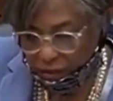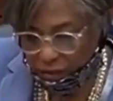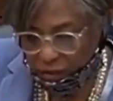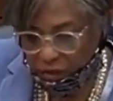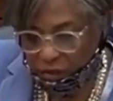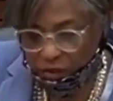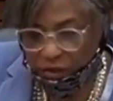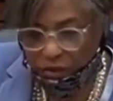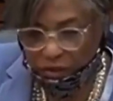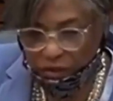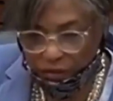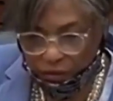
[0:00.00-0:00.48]

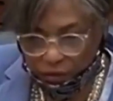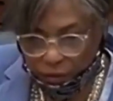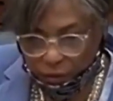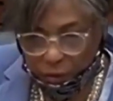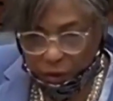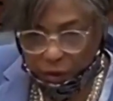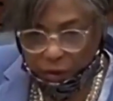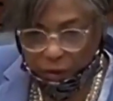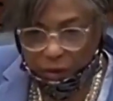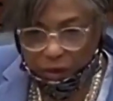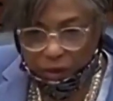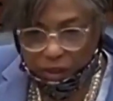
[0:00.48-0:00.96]
sure you're
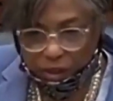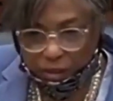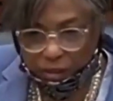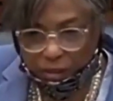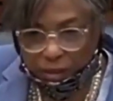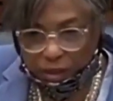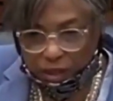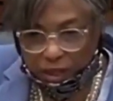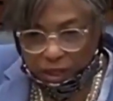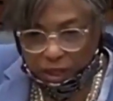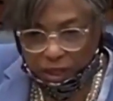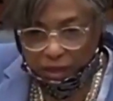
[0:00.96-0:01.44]
familiar with some of
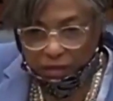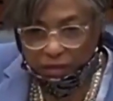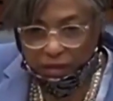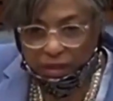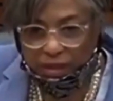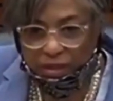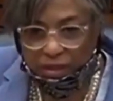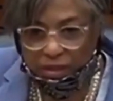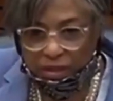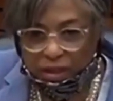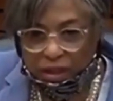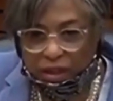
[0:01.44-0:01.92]
the names. I
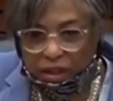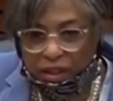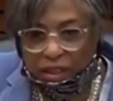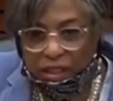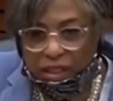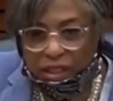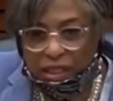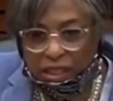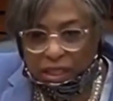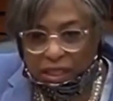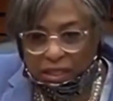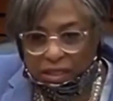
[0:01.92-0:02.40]

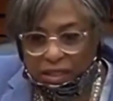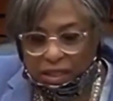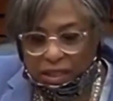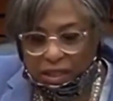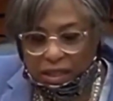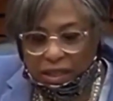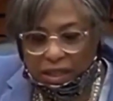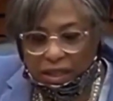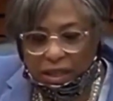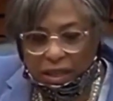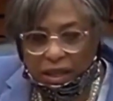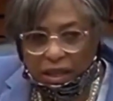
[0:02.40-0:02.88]
started as
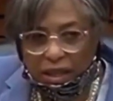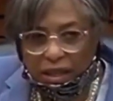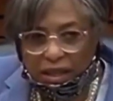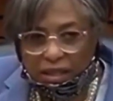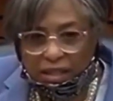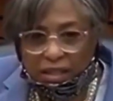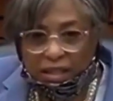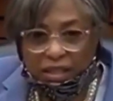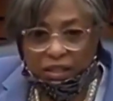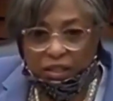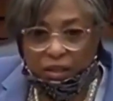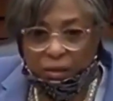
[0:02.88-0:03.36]
a
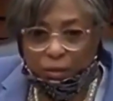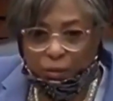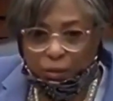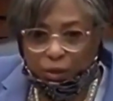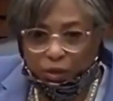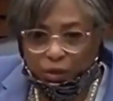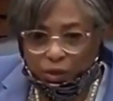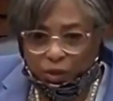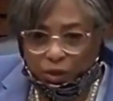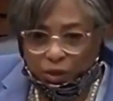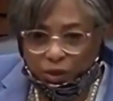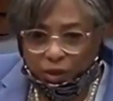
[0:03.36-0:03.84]

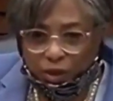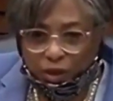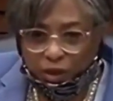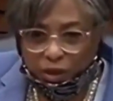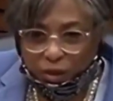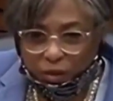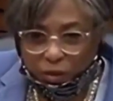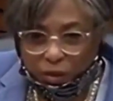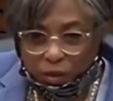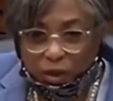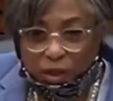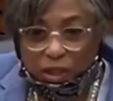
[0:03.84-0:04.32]
distribution clerk,
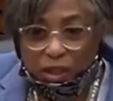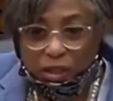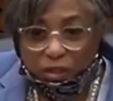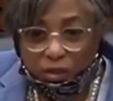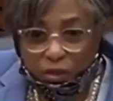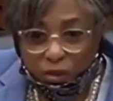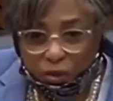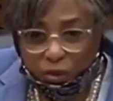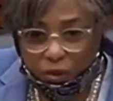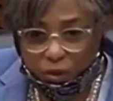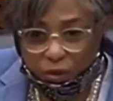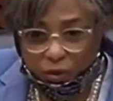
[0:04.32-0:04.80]
working
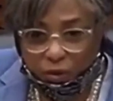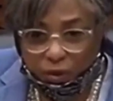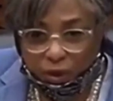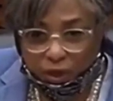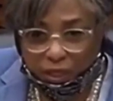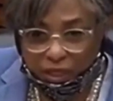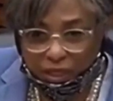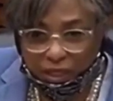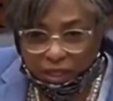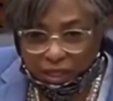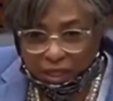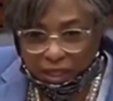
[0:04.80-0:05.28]
Tour 1.
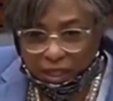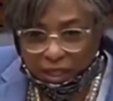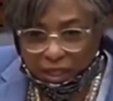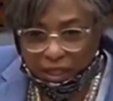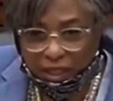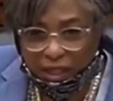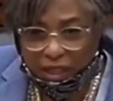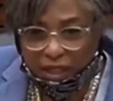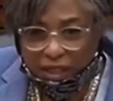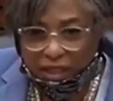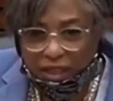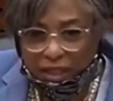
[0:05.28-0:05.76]

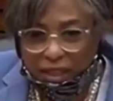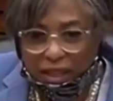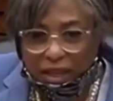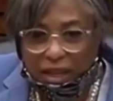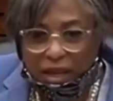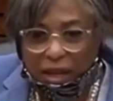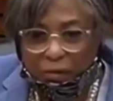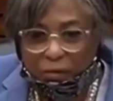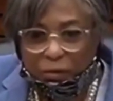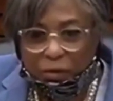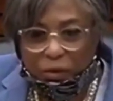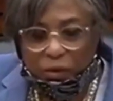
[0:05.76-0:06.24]
Then
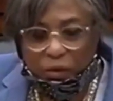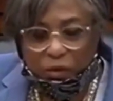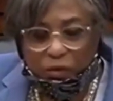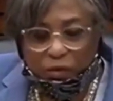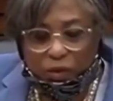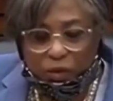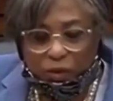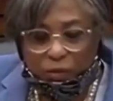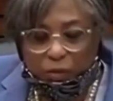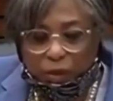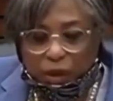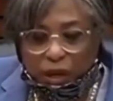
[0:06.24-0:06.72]
I moved
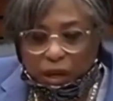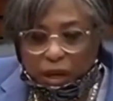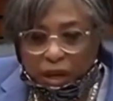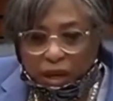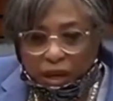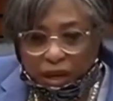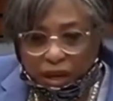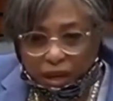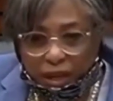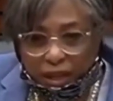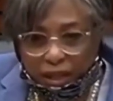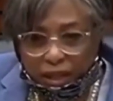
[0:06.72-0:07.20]
to
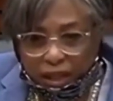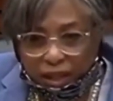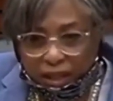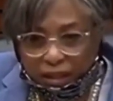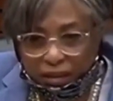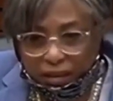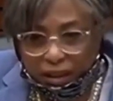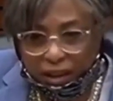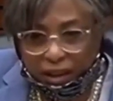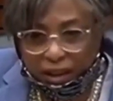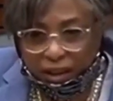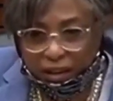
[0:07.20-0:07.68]
being a
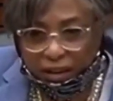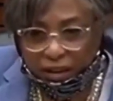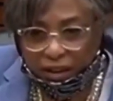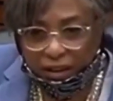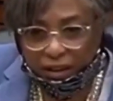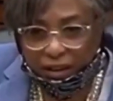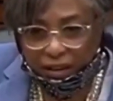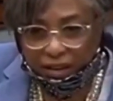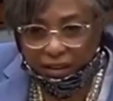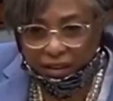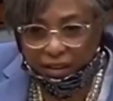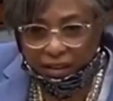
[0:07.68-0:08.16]
letter
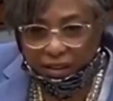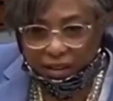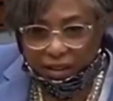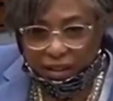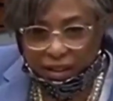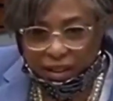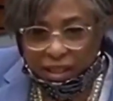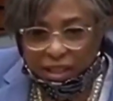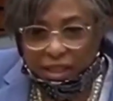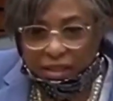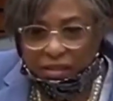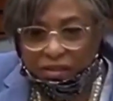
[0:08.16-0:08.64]
carrier,
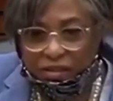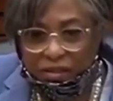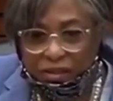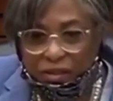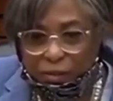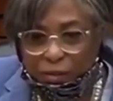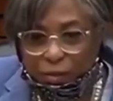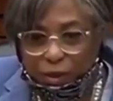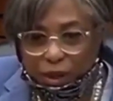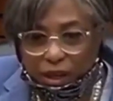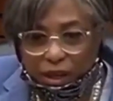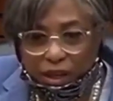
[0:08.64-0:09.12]
then
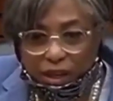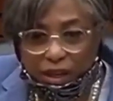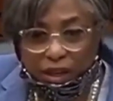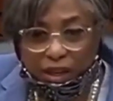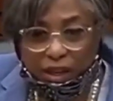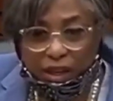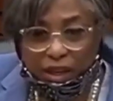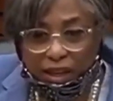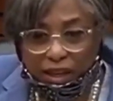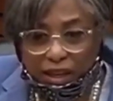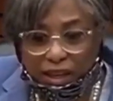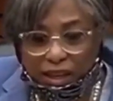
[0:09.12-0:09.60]
to being
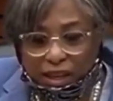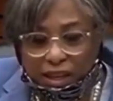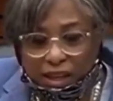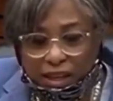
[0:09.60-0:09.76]
a